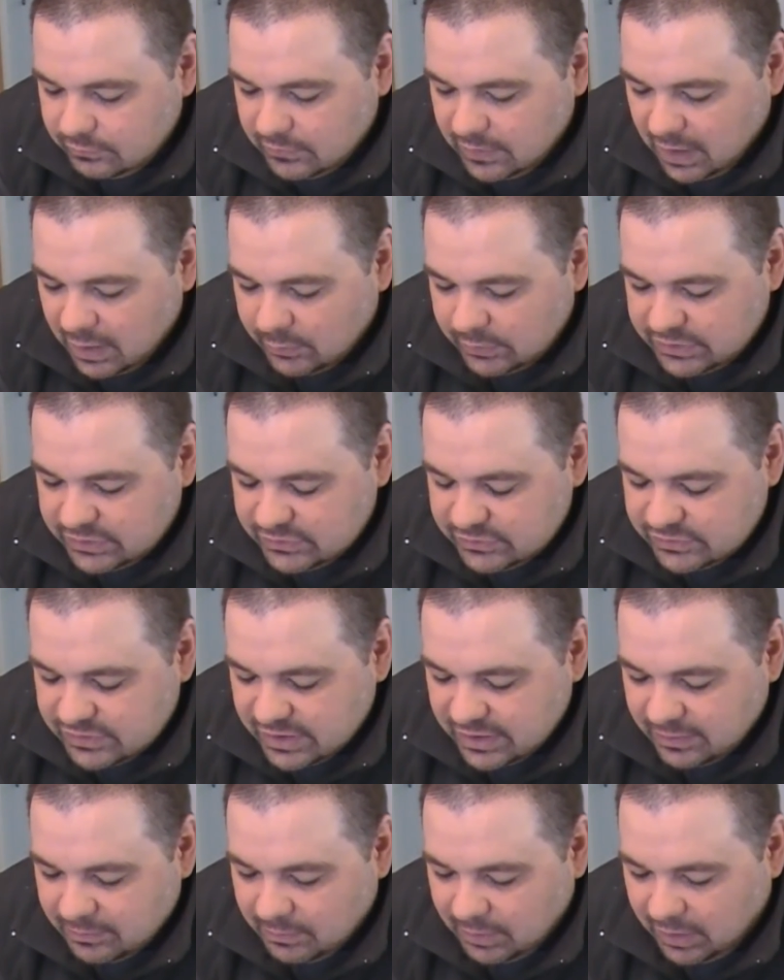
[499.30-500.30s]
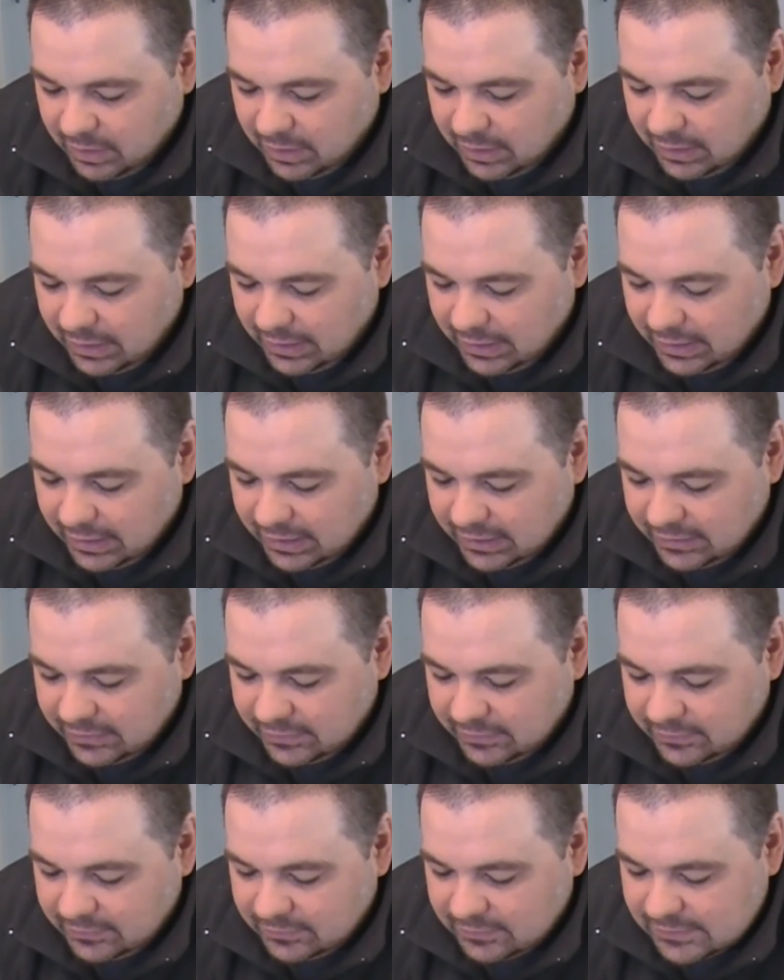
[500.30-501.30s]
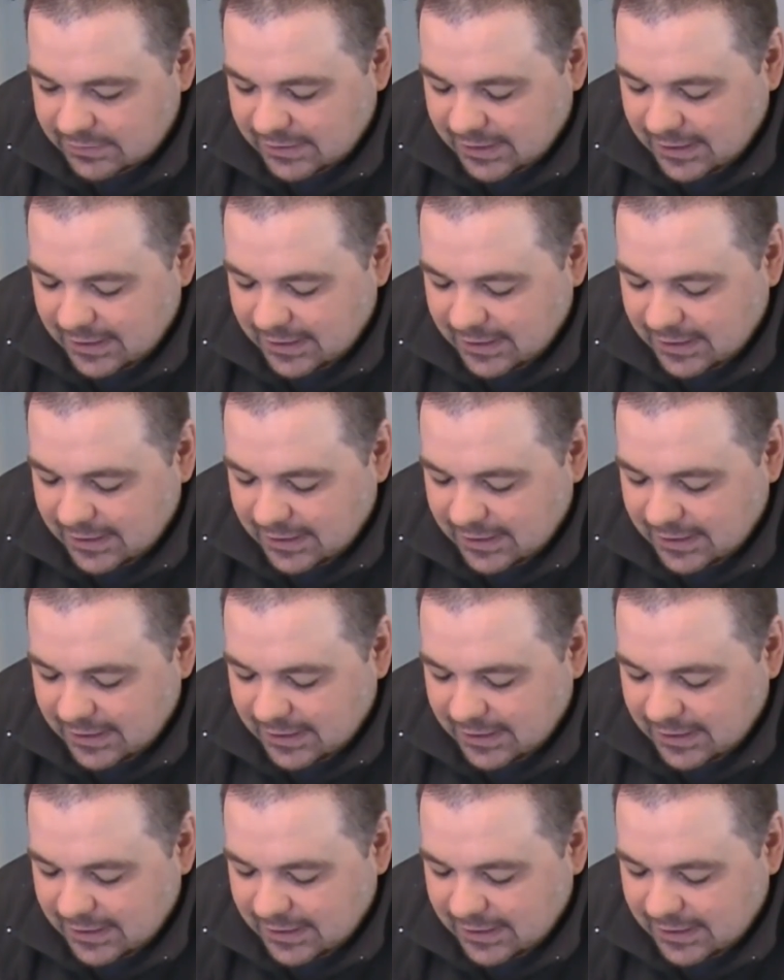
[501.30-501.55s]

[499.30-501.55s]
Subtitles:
I would use them on